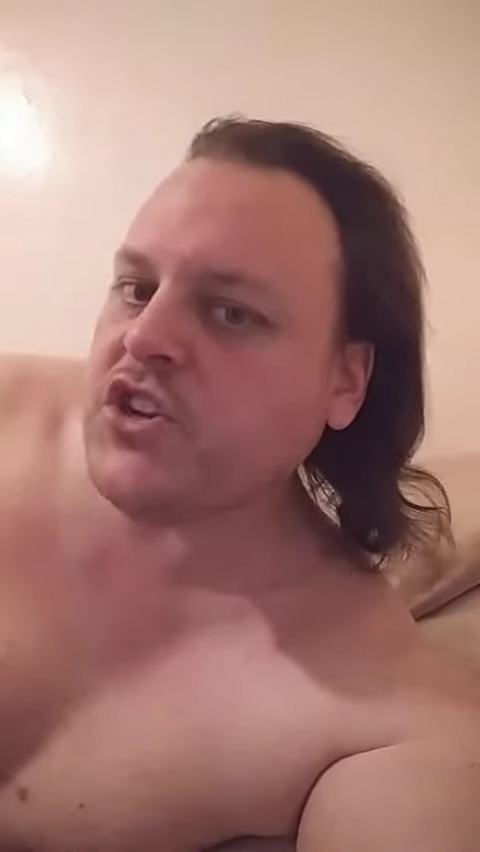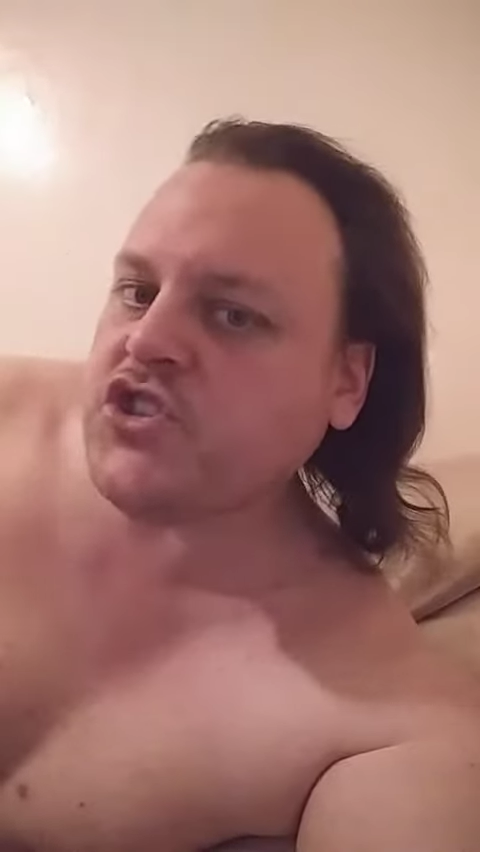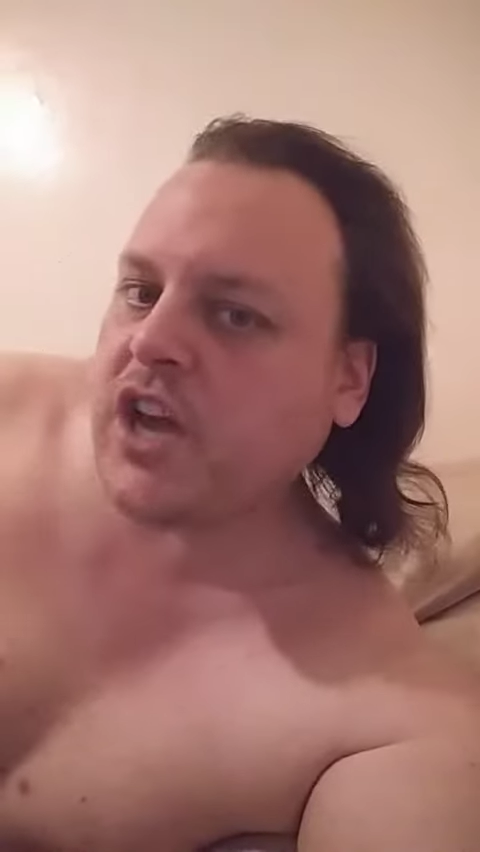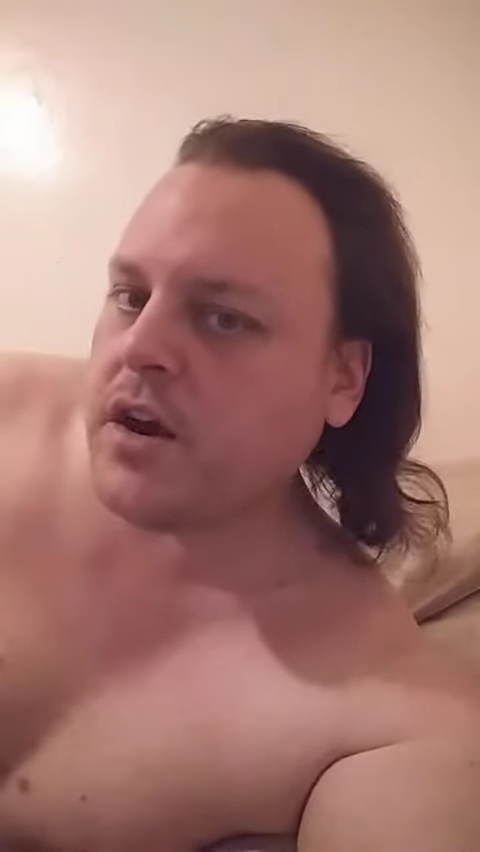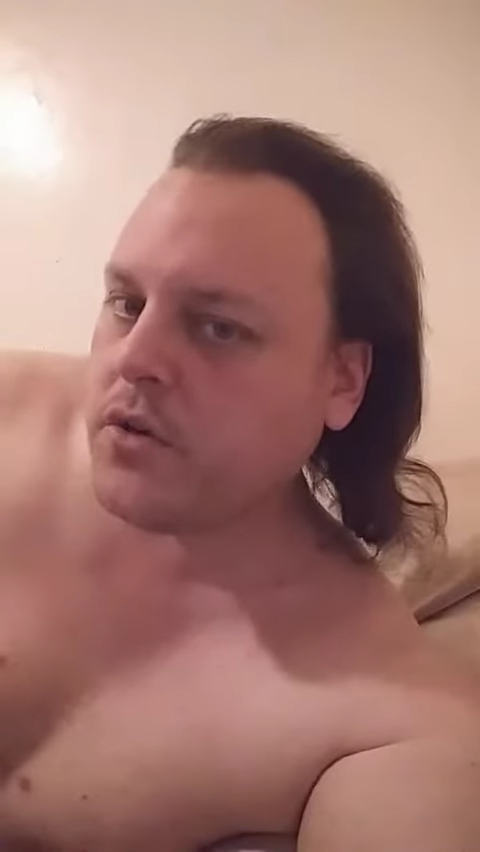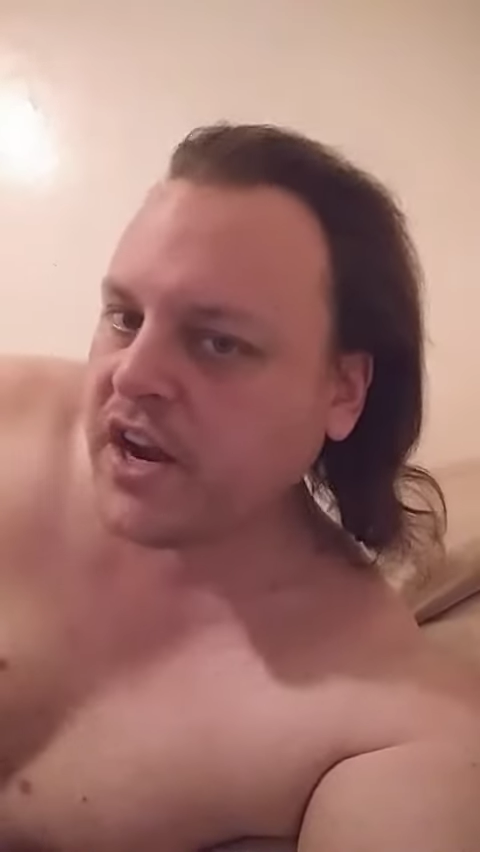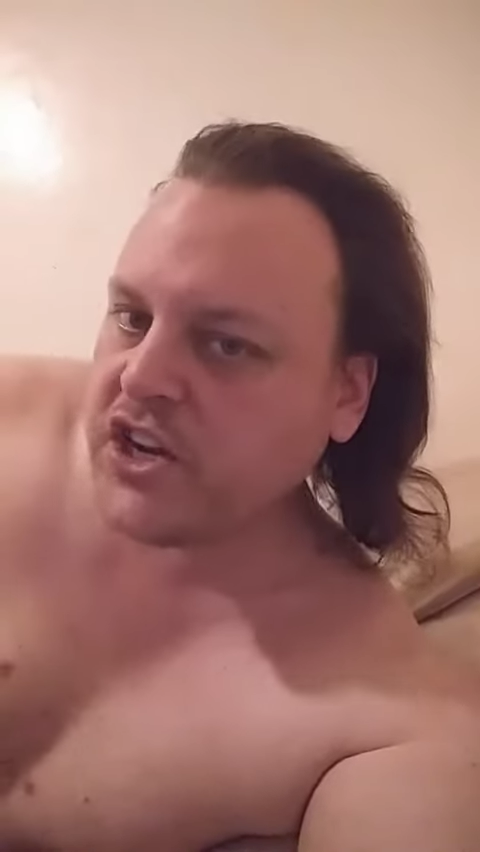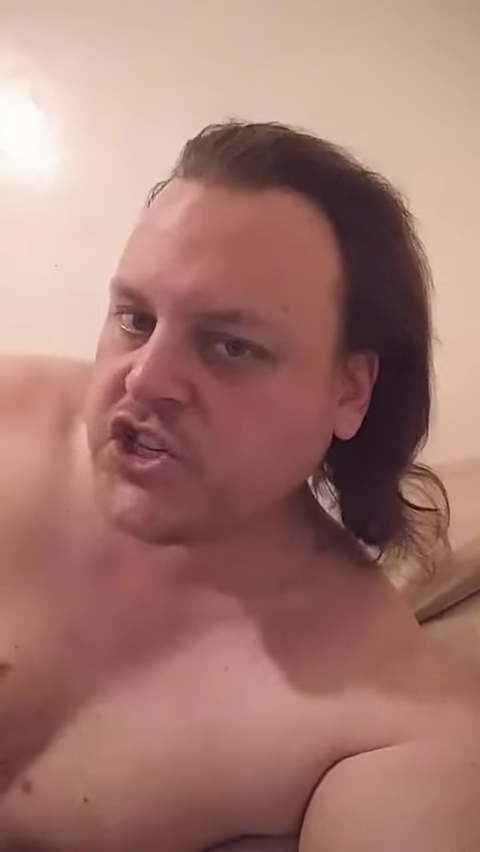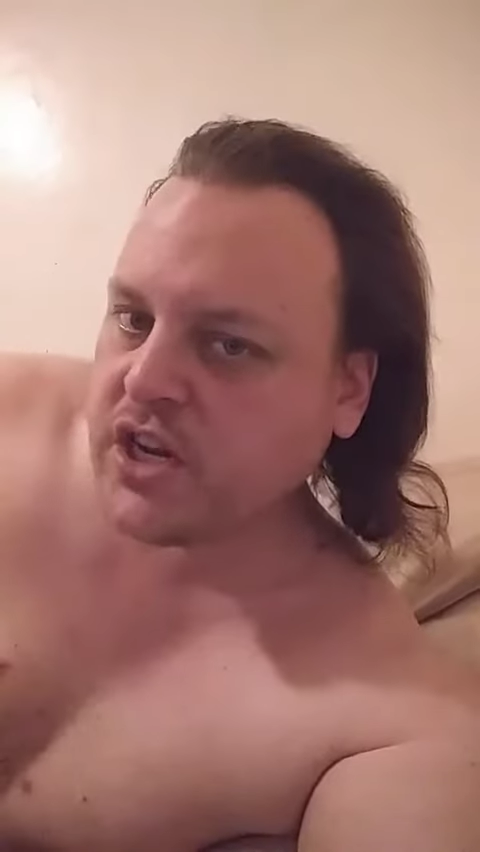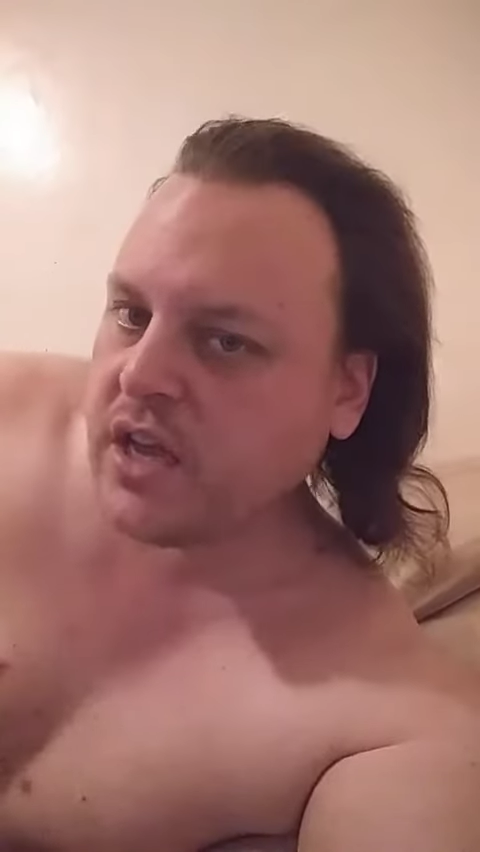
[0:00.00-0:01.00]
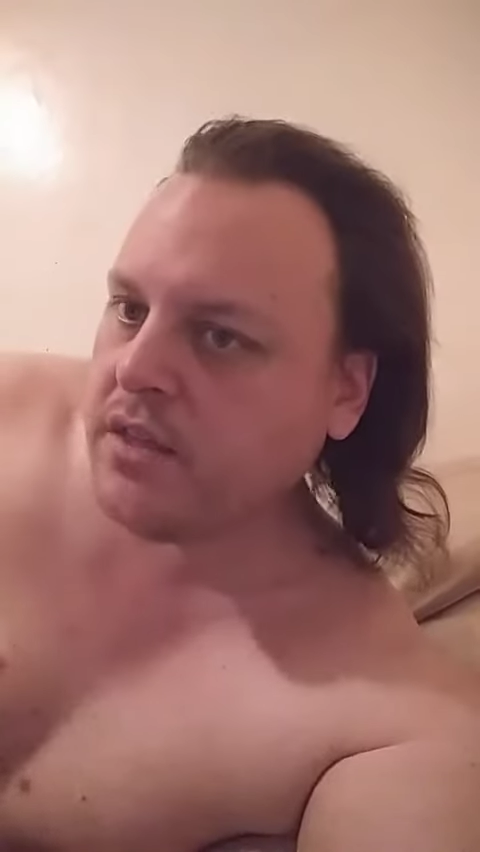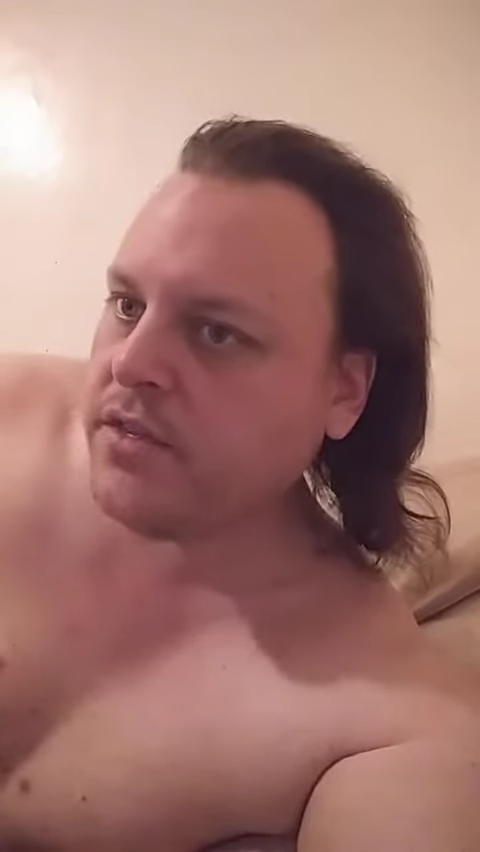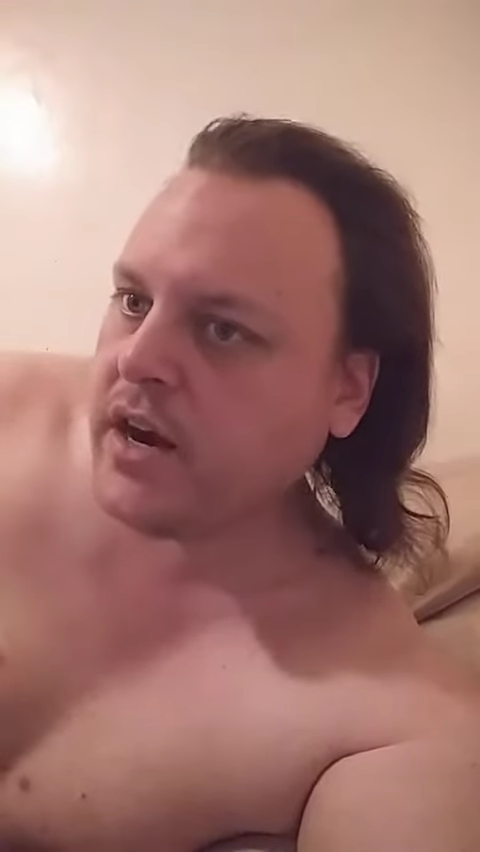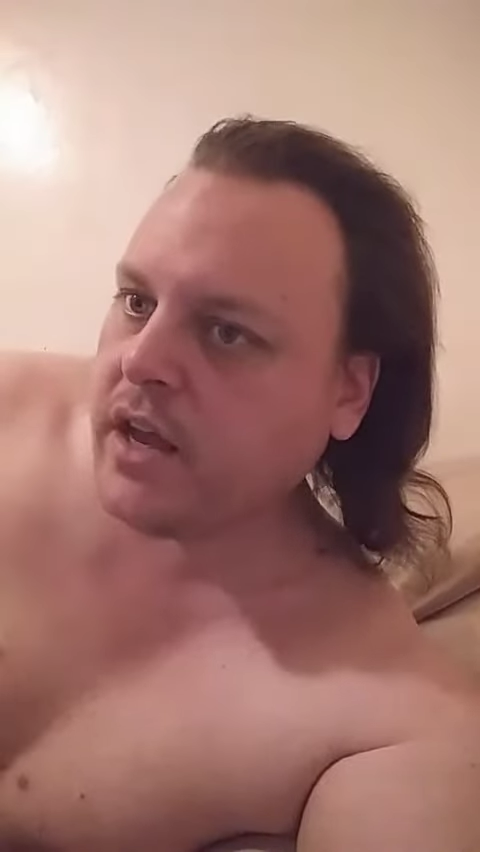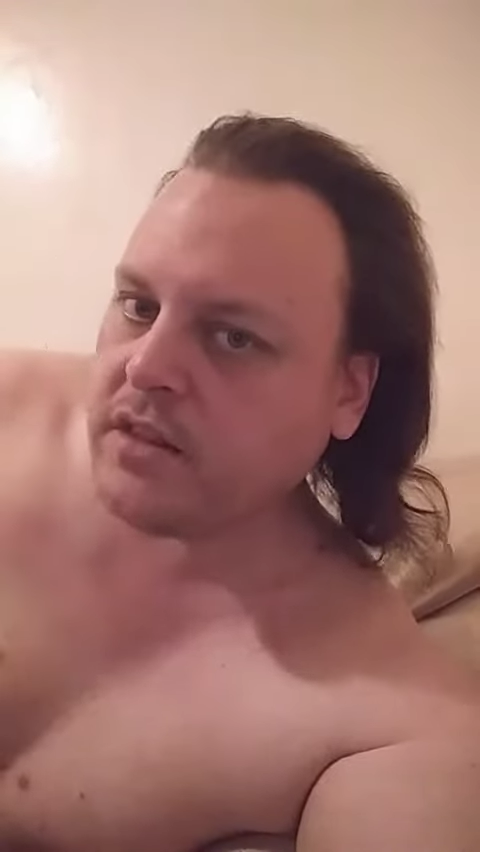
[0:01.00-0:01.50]
generation
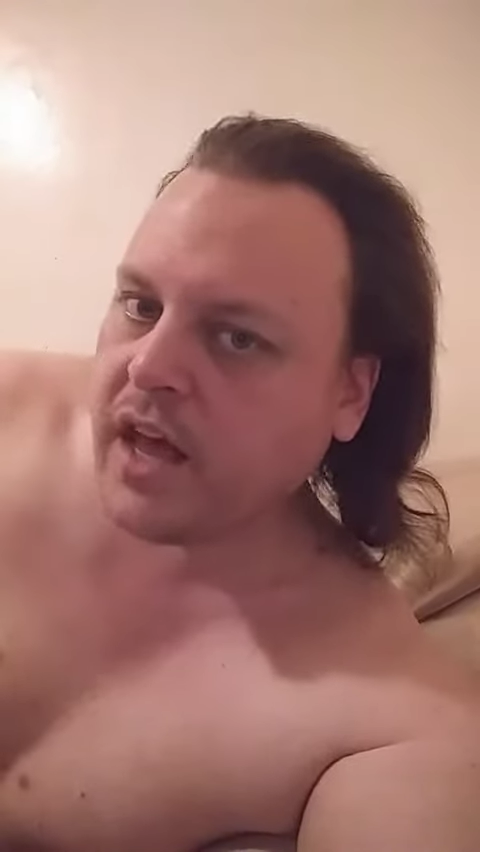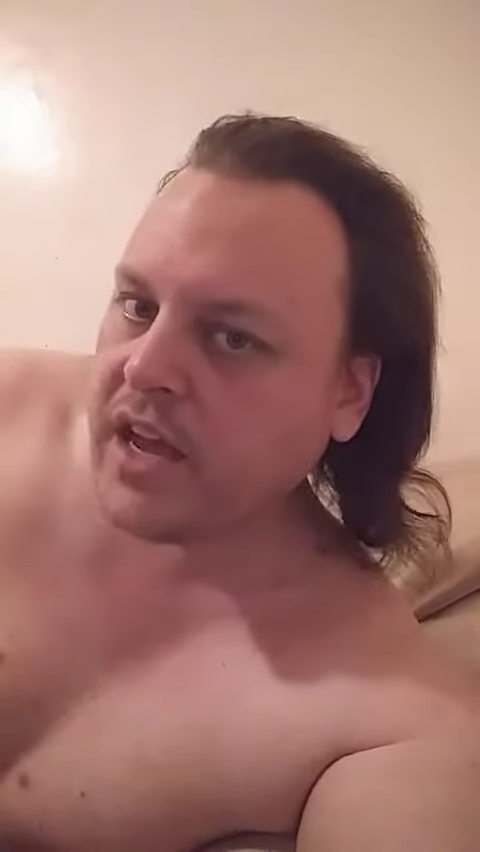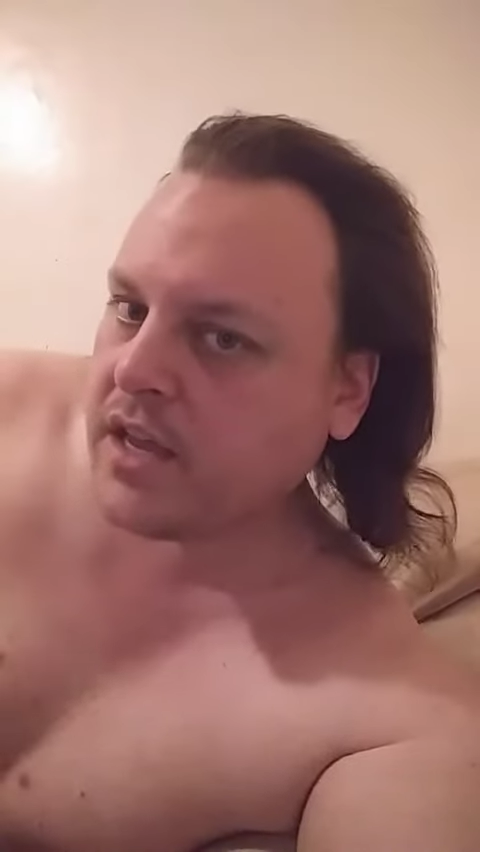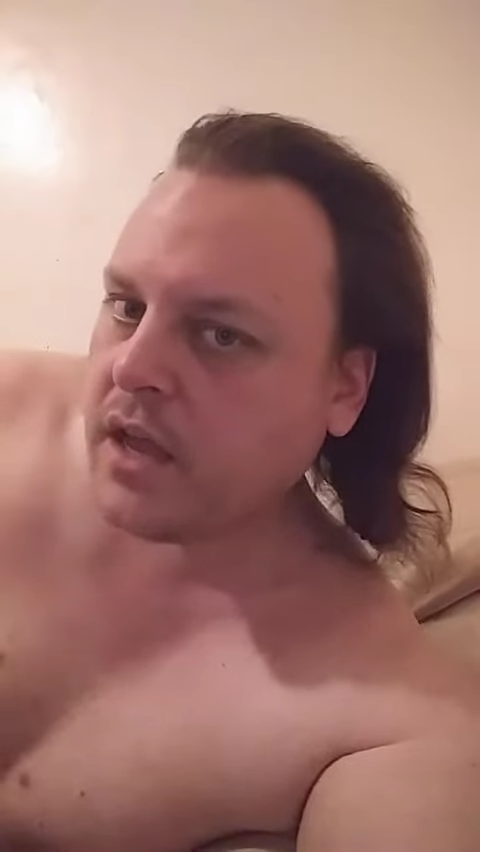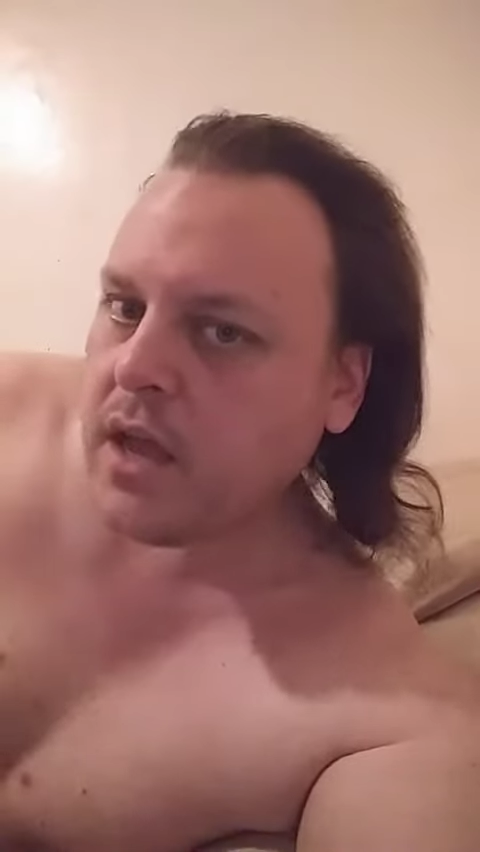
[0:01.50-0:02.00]
that I like.